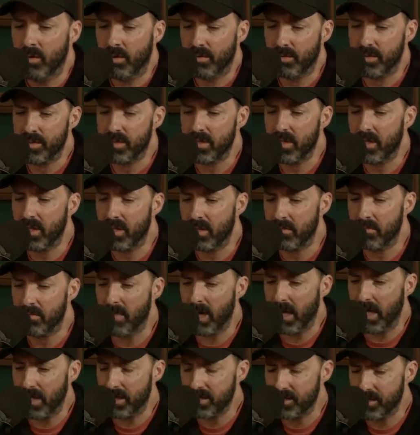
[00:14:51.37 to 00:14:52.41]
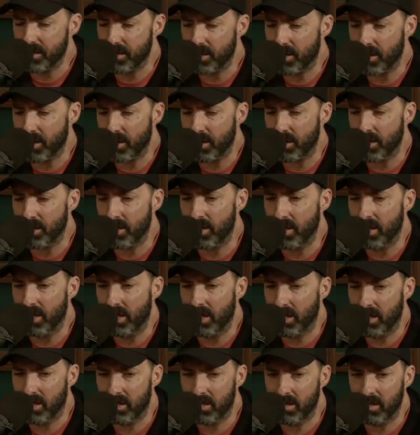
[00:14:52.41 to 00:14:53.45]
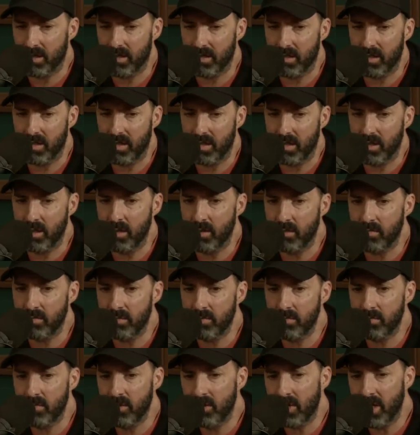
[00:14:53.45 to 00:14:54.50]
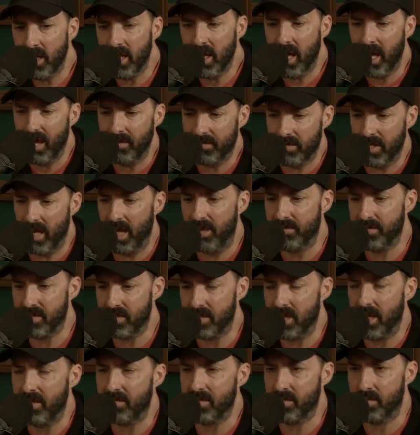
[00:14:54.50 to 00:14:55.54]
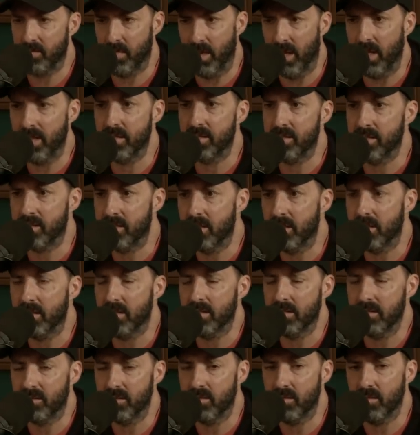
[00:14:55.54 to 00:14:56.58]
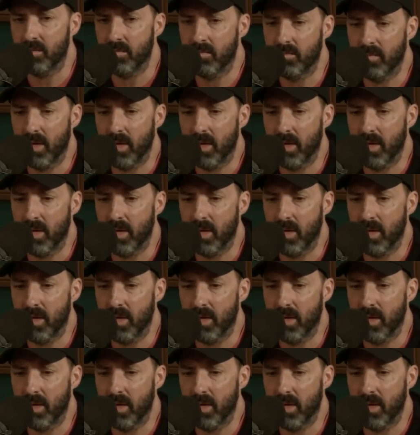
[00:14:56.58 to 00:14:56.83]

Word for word: We were studying Meisner, and you know, you kind of have to have a safe space to do yeah.